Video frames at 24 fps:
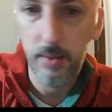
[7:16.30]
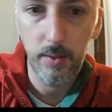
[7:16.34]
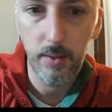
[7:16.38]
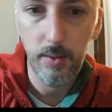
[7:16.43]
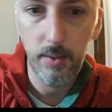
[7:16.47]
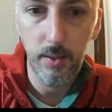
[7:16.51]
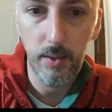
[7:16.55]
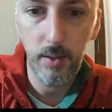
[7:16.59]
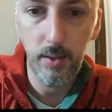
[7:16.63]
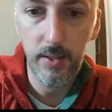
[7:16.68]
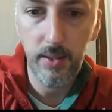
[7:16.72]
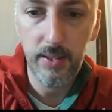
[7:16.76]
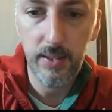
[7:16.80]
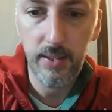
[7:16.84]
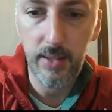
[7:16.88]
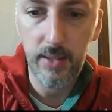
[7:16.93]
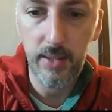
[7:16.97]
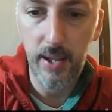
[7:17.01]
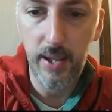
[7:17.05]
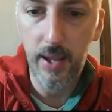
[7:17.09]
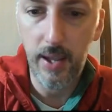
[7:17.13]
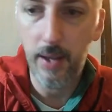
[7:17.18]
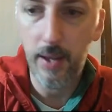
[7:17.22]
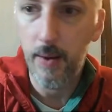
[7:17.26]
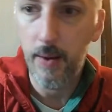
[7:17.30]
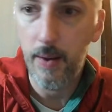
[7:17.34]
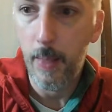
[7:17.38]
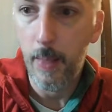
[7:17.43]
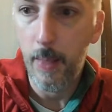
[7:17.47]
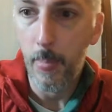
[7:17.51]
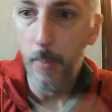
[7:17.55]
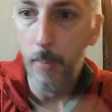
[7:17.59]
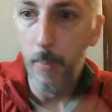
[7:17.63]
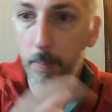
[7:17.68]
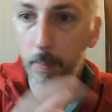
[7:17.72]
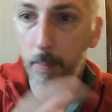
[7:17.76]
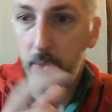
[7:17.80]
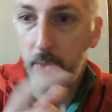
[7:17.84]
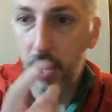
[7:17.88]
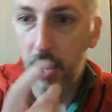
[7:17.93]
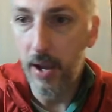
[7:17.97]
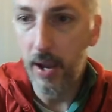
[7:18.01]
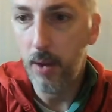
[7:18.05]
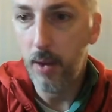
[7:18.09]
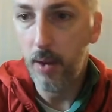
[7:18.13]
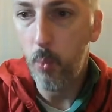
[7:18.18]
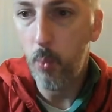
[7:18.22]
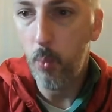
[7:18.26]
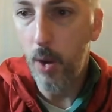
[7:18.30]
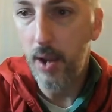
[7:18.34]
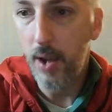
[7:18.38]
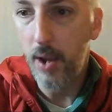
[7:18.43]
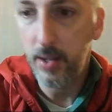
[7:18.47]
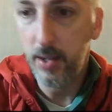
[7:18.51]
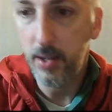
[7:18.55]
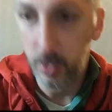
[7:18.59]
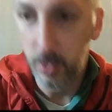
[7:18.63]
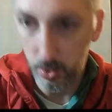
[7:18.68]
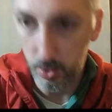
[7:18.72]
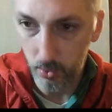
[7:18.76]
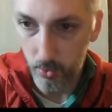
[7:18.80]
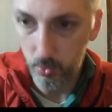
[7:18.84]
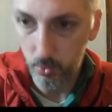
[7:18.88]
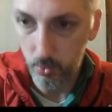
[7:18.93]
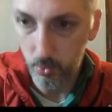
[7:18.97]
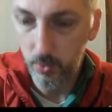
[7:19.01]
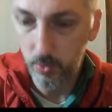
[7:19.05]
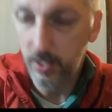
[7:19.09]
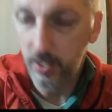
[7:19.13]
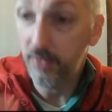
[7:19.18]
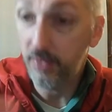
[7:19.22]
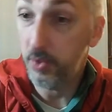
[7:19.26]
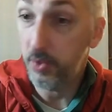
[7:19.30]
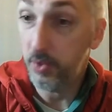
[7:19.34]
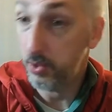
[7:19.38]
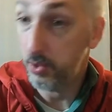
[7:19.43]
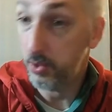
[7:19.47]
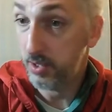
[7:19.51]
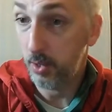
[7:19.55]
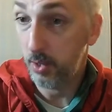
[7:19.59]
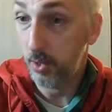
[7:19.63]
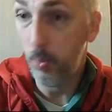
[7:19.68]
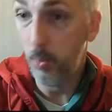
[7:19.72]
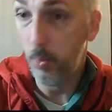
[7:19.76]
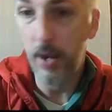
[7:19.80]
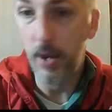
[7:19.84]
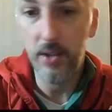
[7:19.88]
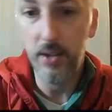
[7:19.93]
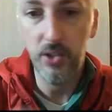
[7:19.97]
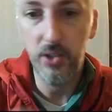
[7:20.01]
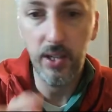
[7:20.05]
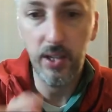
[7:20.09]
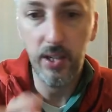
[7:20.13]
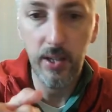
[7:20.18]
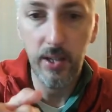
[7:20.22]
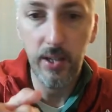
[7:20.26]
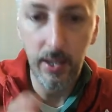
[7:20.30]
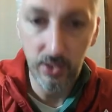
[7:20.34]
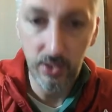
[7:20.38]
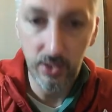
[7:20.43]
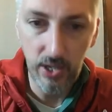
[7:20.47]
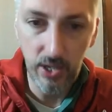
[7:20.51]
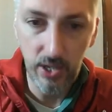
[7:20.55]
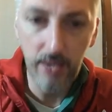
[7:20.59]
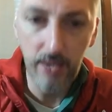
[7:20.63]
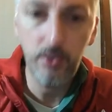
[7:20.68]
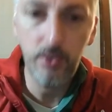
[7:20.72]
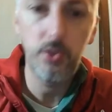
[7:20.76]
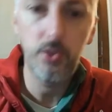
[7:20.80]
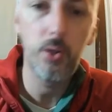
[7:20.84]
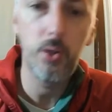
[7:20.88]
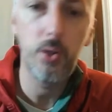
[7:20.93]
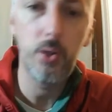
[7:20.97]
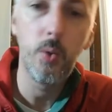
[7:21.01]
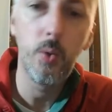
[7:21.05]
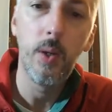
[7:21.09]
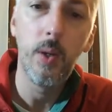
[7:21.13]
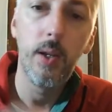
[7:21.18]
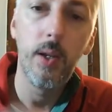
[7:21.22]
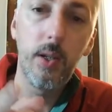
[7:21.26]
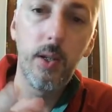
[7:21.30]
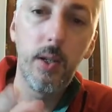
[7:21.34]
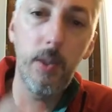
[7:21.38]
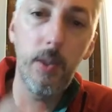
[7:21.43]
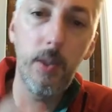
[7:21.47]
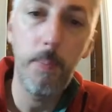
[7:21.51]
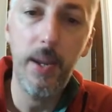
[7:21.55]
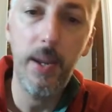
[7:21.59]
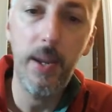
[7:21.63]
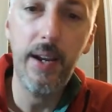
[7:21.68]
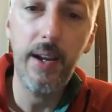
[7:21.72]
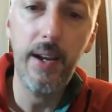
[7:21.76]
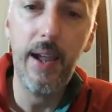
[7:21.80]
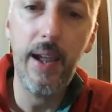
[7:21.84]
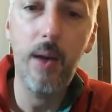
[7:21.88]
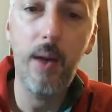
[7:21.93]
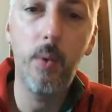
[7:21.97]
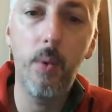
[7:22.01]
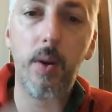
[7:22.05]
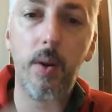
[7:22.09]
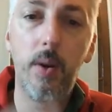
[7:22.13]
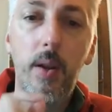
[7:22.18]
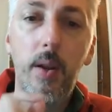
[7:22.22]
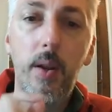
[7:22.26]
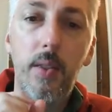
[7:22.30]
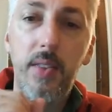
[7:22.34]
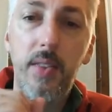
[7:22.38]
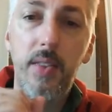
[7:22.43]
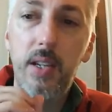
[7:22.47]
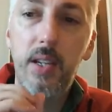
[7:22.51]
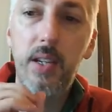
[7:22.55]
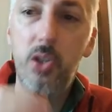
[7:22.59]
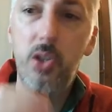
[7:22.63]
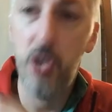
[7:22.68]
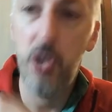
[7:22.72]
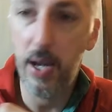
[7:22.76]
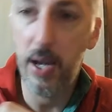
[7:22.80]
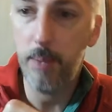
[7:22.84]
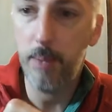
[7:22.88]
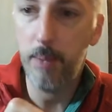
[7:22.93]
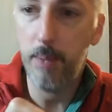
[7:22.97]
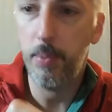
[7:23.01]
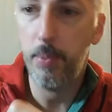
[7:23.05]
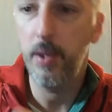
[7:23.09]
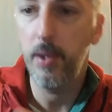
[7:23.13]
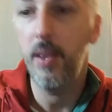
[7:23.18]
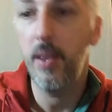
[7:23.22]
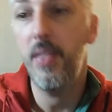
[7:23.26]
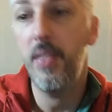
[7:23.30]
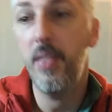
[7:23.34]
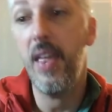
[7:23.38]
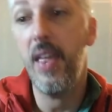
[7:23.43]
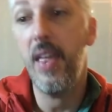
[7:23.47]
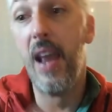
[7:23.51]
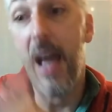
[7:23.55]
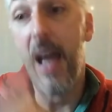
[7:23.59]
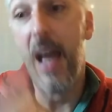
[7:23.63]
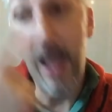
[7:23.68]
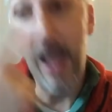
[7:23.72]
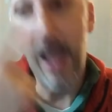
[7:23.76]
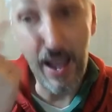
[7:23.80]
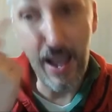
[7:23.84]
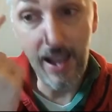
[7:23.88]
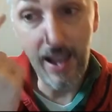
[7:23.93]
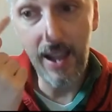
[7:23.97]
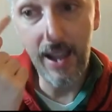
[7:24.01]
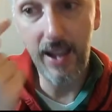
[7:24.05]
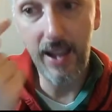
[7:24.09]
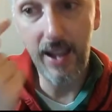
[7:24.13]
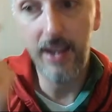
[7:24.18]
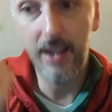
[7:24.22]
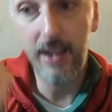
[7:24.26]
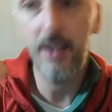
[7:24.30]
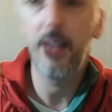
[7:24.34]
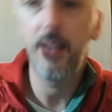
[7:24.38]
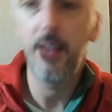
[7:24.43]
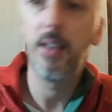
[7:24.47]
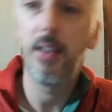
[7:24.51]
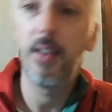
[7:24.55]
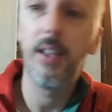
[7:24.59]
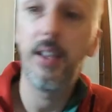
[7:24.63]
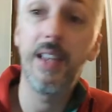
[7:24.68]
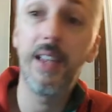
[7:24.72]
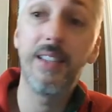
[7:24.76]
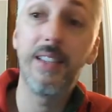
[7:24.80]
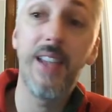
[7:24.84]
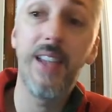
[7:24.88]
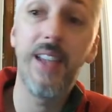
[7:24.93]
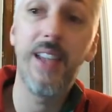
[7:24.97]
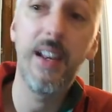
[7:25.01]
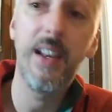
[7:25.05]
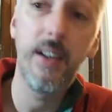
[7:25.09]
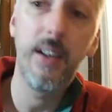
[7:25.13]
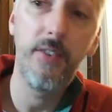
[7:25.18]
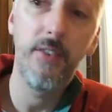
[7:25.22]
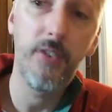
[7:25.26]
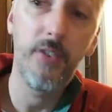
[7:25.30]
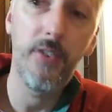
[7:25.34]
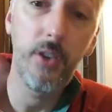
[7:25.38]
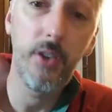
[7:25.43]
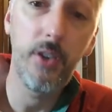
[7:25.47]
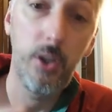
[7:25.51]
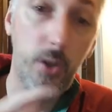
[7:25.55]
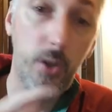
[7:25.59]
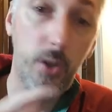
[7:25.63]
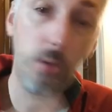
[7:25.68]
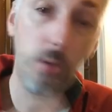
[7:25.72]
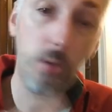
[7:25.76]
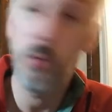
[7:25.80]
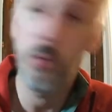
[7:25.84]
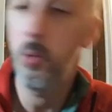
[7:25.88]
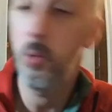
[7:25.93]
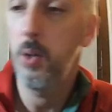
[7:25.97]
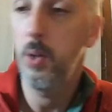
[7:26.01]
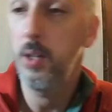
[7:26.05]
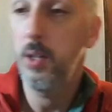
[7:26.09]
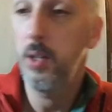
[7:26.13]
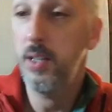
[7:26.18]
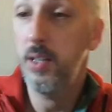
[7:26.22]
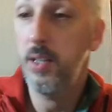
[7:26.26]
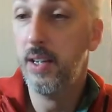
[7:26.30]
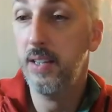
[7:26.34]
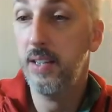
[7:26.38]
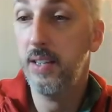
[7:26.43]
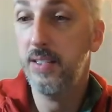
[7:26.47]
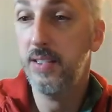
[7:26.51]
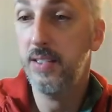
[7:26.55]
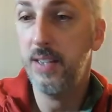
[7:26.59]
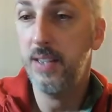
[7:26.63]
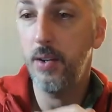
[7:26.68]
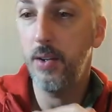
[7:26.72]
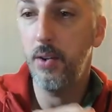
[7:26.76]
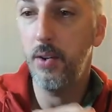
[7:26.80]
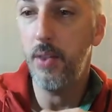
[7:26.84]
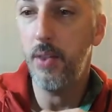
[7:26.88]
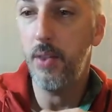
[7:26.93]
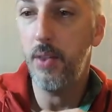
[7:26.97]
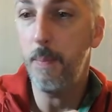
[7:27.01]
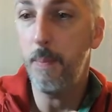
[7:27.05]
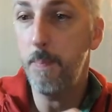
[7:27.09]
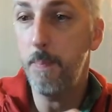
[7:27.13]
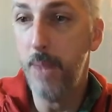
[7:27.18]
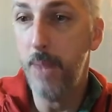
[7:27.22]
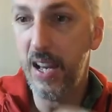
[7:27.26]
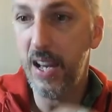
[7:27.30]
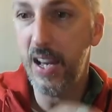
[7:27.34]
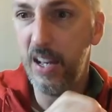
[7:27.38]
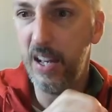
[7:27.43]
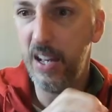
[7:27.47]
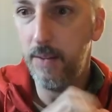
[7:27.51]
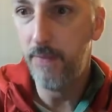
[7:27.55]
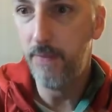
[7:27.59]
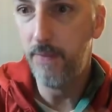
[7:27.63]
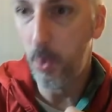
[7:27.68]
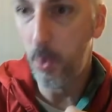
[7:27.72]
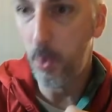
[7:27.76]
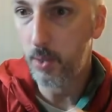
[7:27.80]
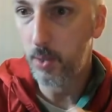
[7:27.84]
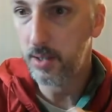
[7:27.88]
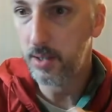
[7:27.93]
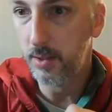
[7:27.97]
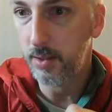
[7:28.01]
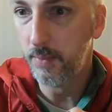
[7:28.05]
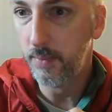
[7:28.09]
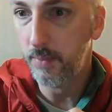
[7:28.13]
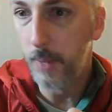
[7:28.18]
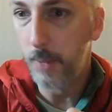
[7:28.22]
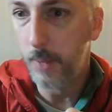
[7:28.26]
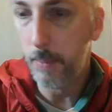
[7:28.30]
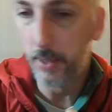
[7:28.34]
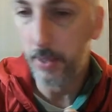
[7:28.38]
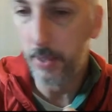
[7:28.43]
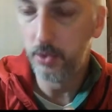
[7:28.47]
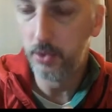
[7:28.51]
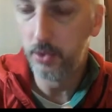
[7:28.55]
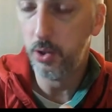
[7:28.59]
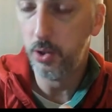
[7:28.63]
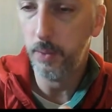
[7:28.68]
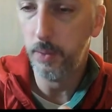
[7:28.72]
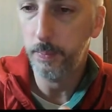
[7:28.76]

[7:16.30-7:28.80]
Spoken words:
Look at that. I want you, if you're still watching, I challenge you to pick out the shape that I intended for you to consider the main focus of my picture.